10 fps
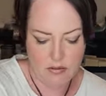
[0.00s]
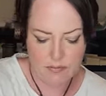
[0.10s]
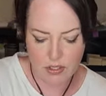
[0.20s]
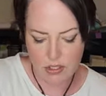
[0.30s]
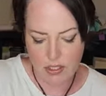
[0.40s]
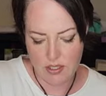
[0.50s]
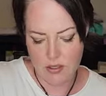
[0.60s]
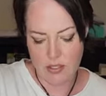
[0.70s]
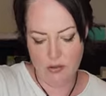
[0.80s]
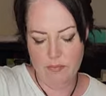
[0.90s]
brush on there
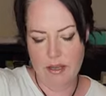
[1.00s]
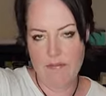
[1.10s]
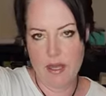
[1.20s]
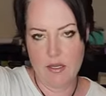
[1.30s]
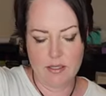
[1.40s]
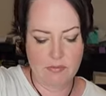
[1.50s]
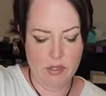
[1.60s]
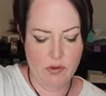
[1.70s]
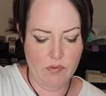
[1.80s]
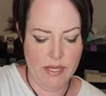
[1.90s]
so my fan doesn't
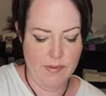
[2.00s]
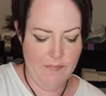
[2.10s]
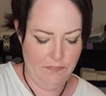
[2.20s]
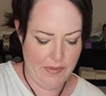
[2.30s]
blow it away.